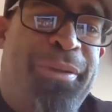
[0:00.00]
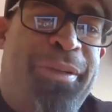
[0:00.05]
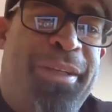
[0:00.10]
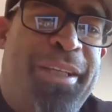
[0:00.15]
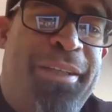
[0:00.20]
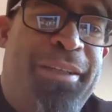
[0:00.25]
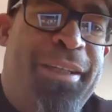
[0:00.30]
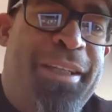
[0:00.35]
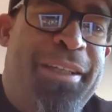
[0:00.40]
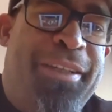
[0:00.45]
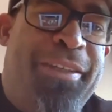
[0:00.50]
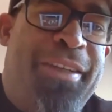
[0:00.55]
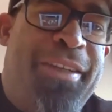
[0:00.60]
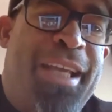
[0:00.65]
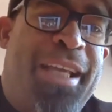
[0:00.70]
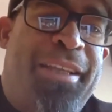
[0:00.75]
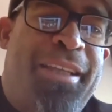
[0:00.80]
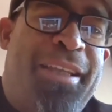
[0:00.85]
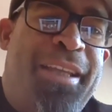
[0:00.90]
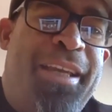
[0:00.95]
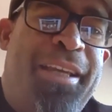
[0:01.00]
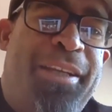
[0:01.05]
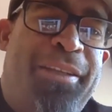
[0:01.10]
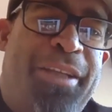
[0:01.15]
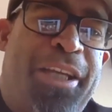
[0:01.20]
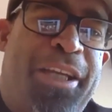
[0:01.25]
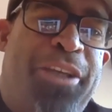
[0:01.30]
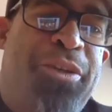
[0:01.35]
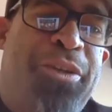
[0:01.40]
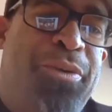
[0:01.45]
It's a thing.
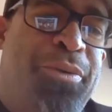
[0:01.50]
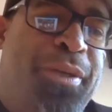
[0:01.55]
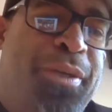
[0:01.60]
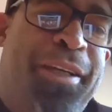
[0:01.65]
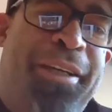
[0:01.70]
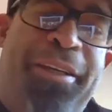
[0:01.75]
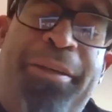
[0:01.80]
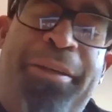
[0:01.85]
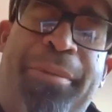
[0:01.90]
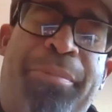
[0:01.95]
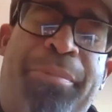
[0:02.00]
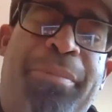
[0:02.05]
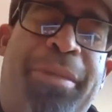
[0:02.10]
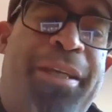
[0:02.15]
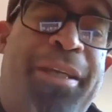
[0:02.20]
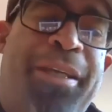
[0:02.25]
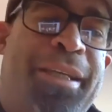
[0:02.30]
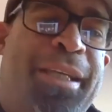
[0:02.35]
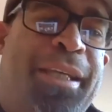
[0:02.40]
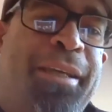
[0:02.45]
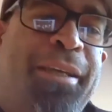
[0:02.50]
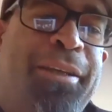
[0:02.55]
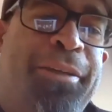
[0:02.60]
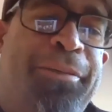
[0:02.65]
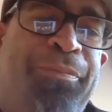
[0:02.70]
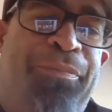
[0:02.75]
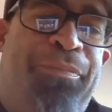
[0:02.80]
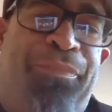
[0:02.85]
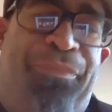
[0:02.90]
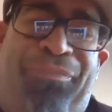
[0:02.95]
Like, you can commit
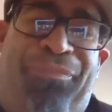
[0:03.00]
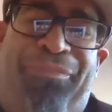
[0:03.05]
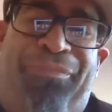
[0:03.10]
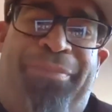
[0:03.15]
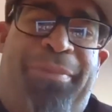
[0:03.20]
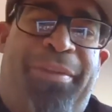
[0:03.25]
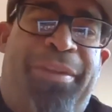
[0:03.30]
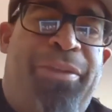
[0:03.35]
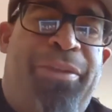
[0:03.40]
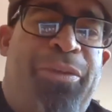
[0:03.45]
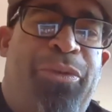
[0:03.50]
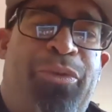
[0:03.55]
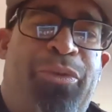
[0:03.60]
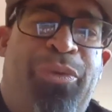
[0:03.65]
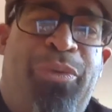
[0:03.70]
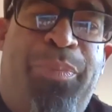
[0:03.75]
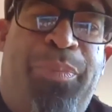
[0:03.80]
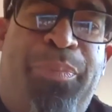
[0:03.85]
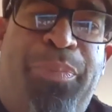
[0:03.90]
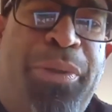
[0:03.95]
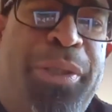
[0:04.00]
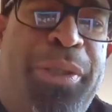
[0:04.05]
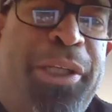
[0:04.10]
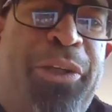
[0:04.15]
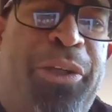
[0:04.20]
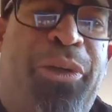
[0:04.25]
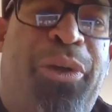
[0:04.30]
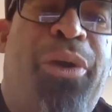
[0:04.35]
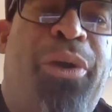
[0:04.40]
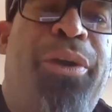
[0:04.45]
to putting
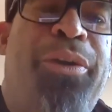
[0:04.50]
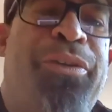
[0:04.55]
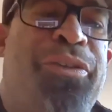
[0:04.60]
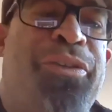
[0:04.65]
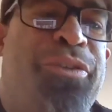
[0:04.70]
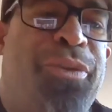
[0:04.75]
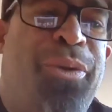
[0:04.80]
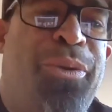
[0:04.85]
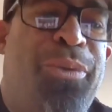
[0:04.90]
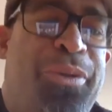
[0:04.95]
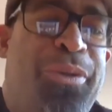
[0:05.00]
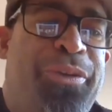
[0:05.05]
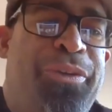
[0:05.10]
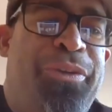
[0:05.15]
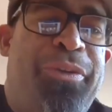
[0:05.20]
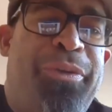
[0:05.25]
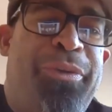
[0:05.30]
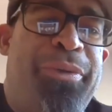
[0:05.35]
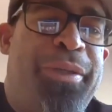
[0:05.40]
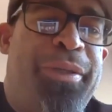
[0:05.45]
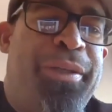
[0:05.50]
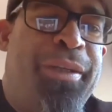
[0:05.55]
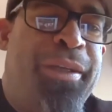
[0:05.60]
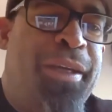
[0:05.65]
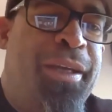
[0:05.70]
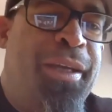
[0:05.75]
your heart and soul into it.